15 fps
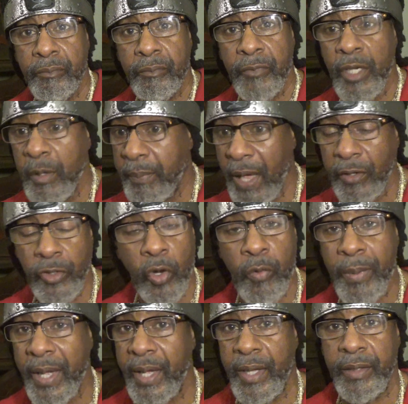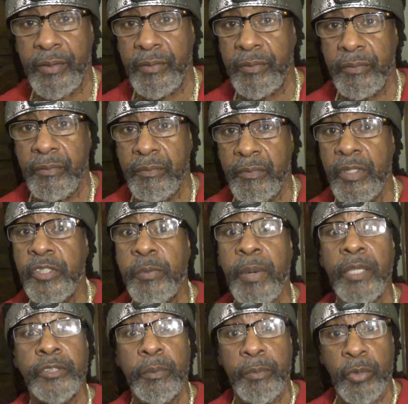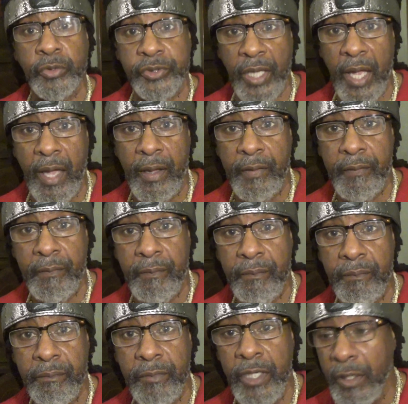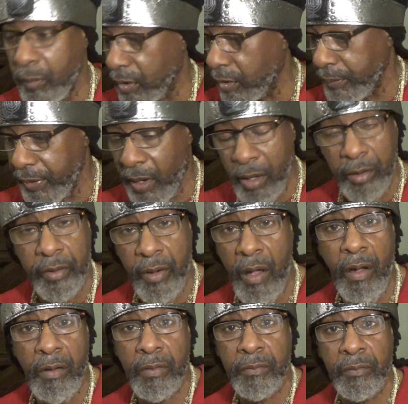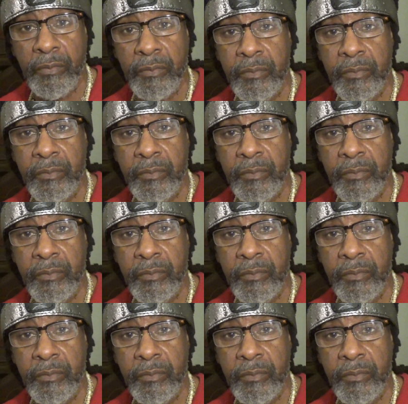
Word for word: Ain't about no man. It's about the Most High. He the one gonna be all in all.